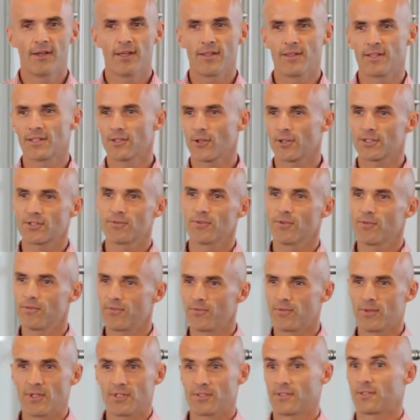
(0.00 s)
And there's lots
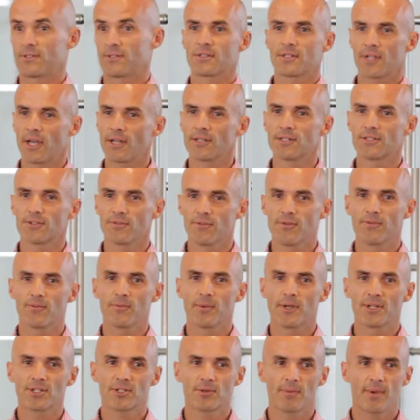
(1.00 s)
of there's tons of
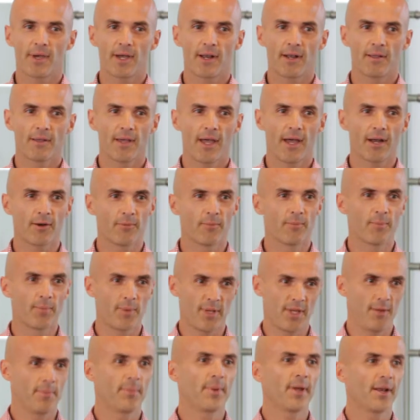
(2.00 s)
information about how to
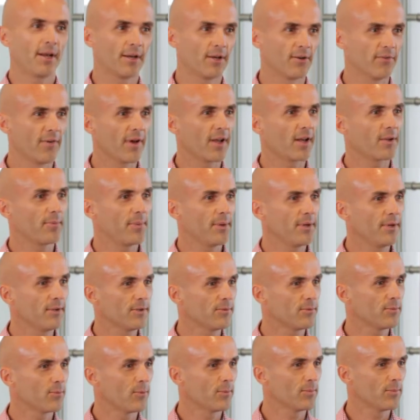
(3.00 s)
be a better developer,
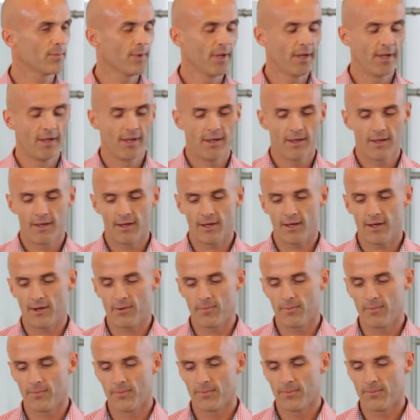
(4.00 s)

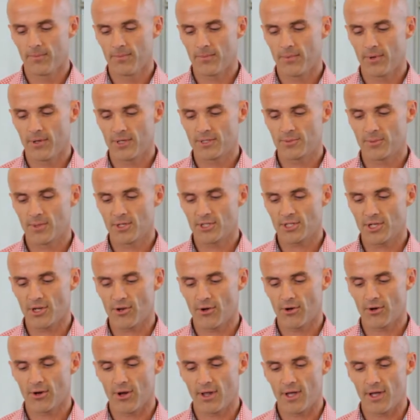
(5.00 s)
um, especially
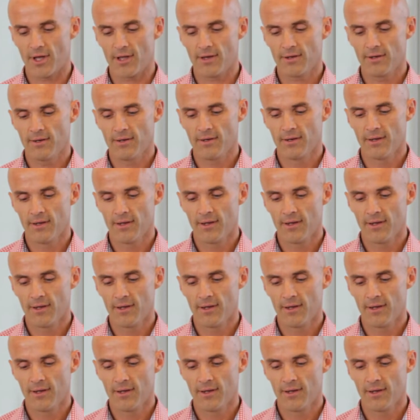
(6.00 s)
online.